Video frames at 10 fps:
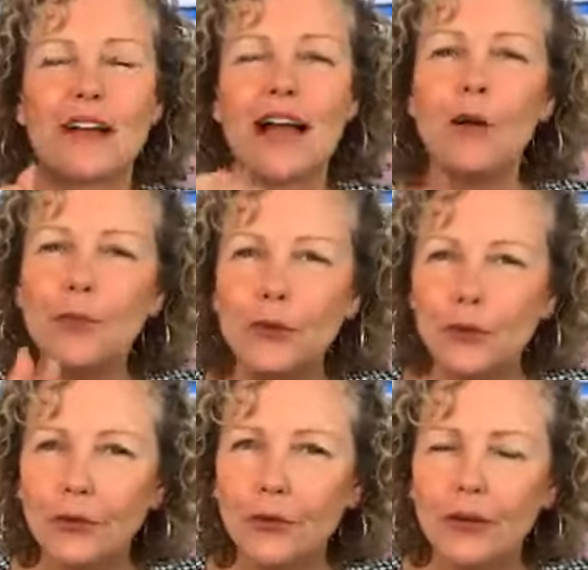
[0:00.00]
Help
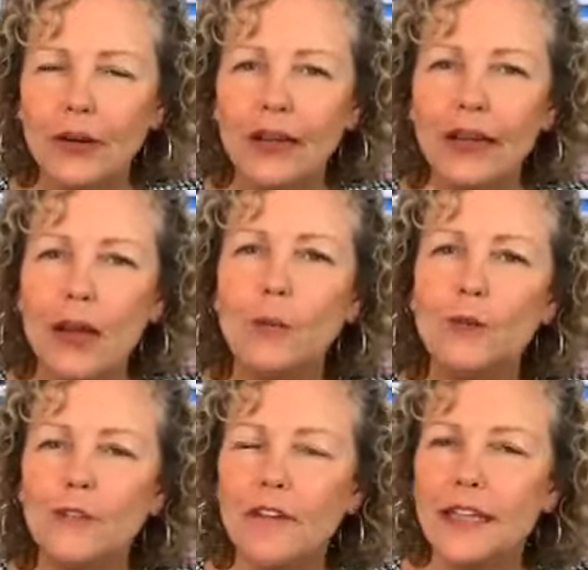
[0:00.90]
you and help
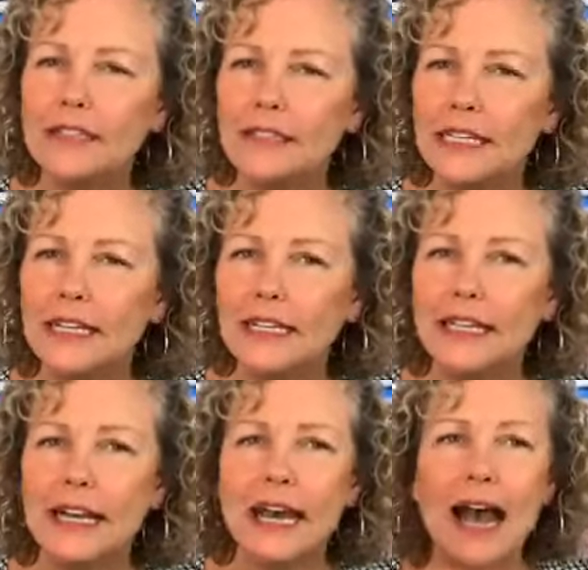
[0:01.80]
your friends see
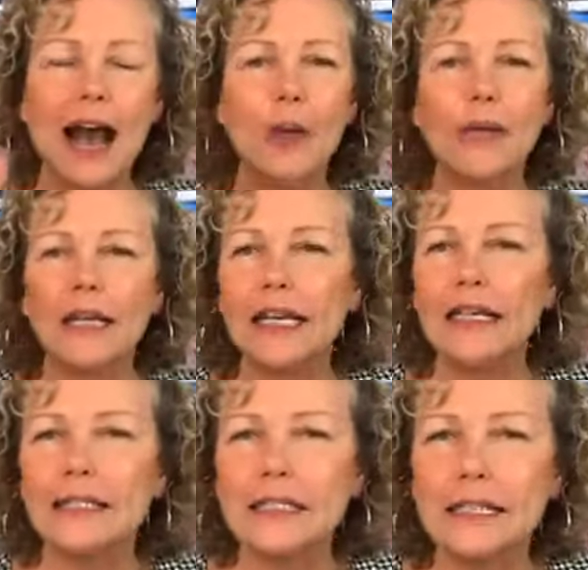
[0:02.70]
how
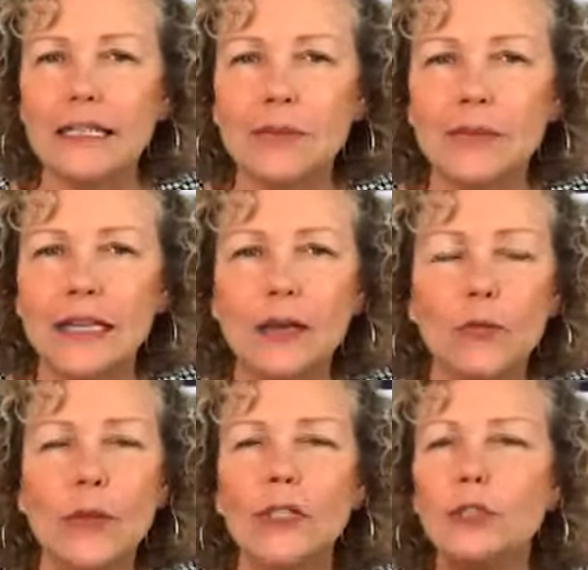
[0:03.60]
easy it can be
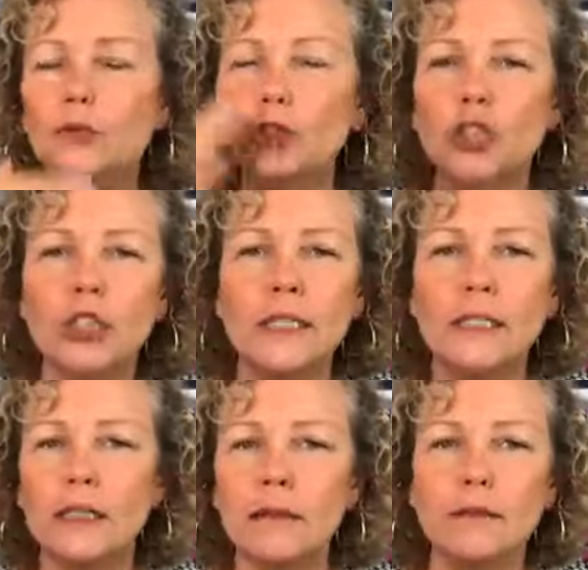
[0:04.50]
when you
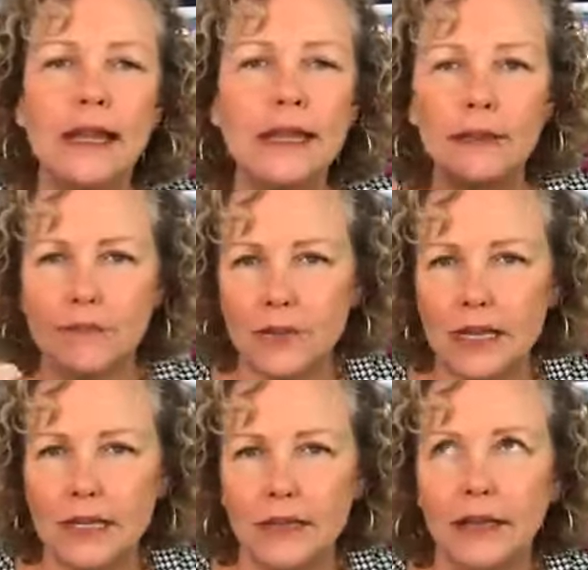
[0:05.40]
just let it
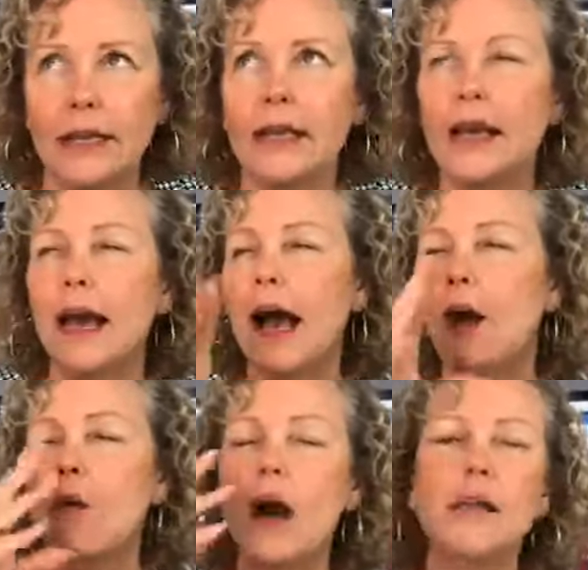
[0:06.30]
be, like
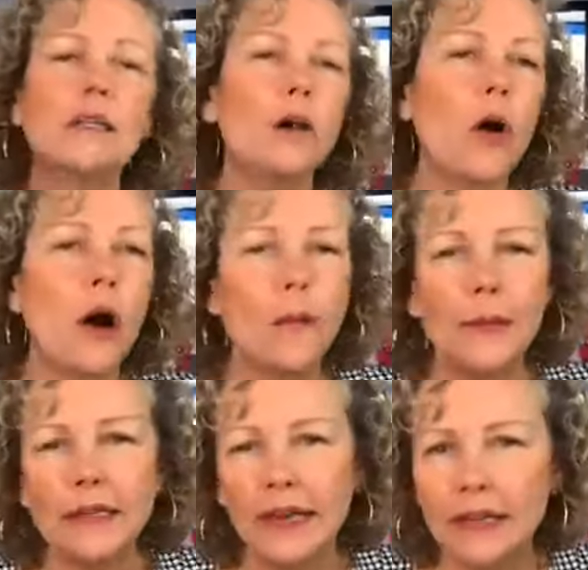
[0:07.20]
how
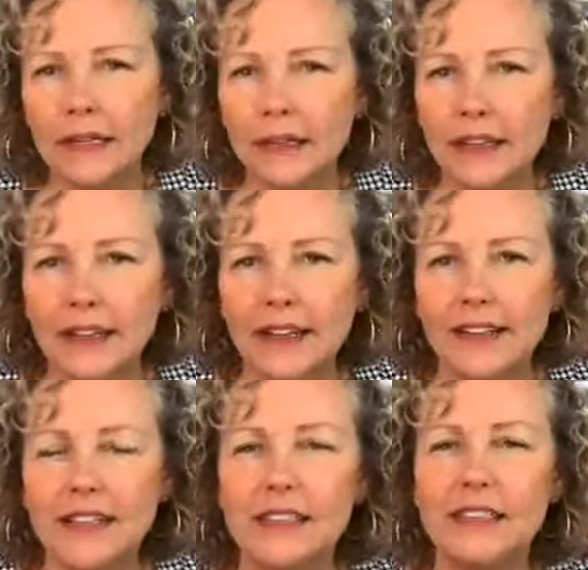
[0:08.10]
uncomplicated
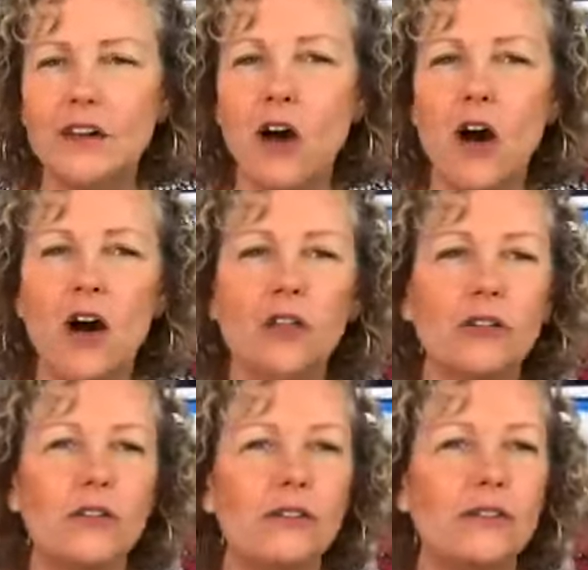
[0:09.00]
this
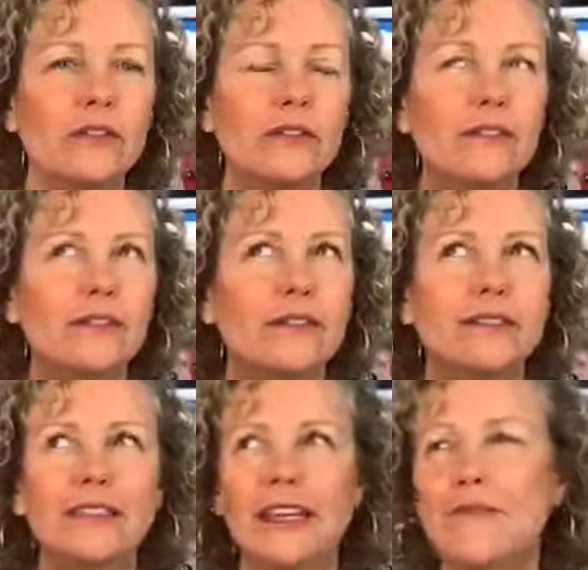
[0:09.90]
all
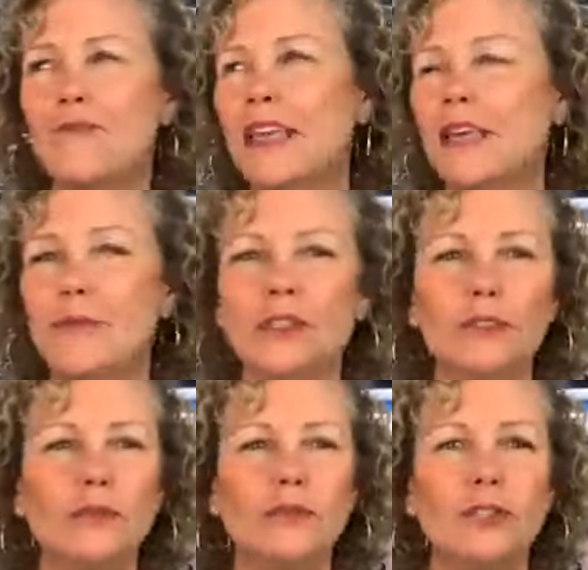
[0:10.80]
can be when
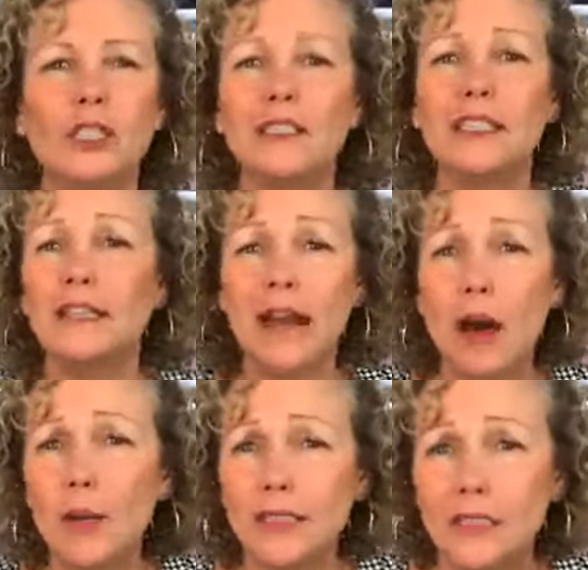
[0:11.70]
you just
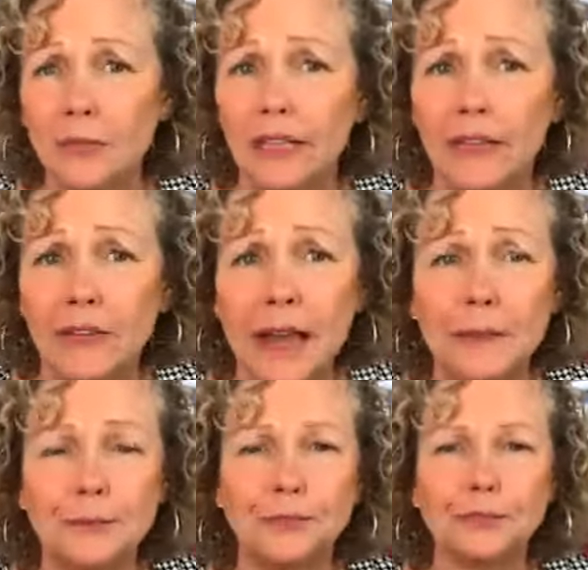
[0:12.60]
allow it to be, right?